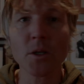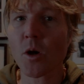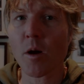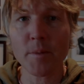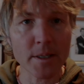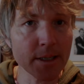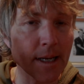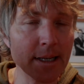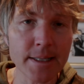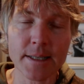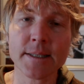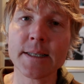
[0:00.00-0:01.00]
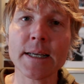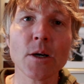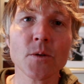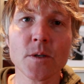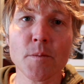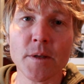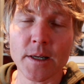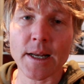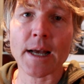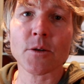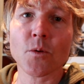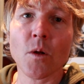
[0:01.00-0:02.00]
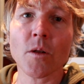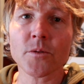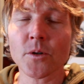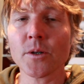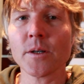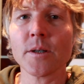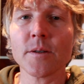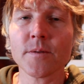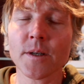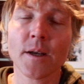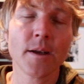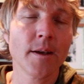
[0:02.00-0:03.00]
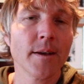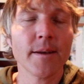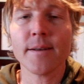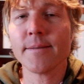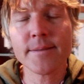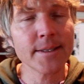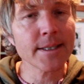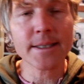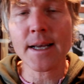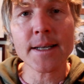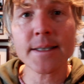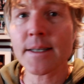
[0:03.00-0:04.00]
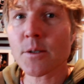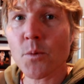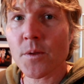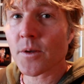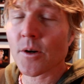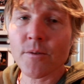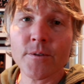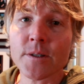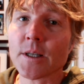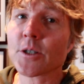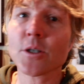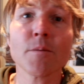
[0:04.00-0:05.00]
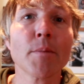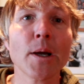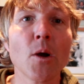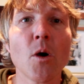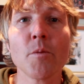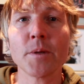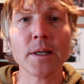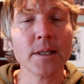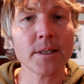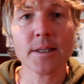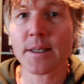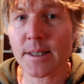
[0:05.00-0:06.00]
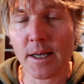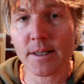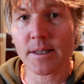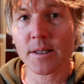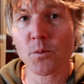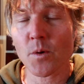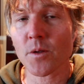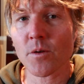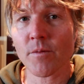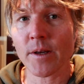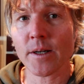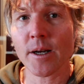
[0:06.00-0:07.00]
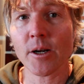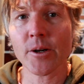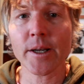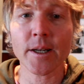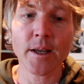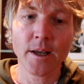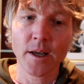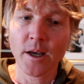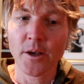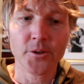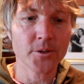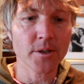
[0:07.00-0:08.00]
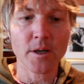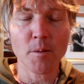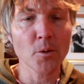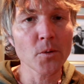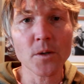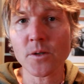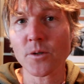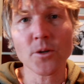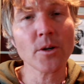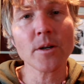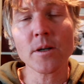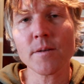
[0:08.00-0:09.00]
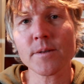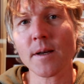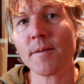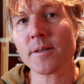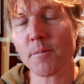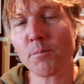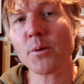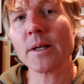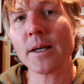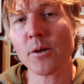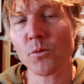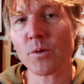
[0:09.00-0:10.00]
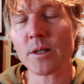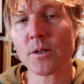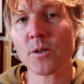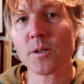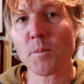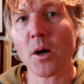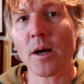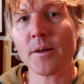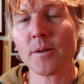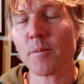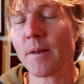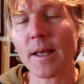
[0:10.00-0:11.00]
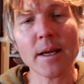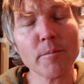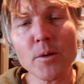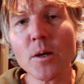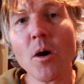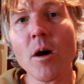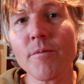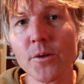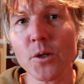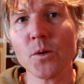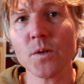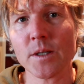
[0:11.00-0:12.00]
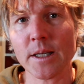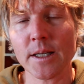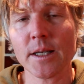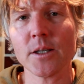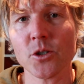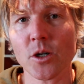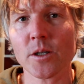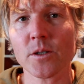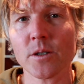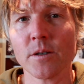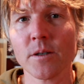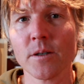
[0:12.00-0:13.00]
of common sense, seek out some of the natural alternatives. Discuss this with your physician by all means, discuss this with your veterinarian. There's a number of those alternatives that have some pretty good research behind them, and they can be often used in conjunction.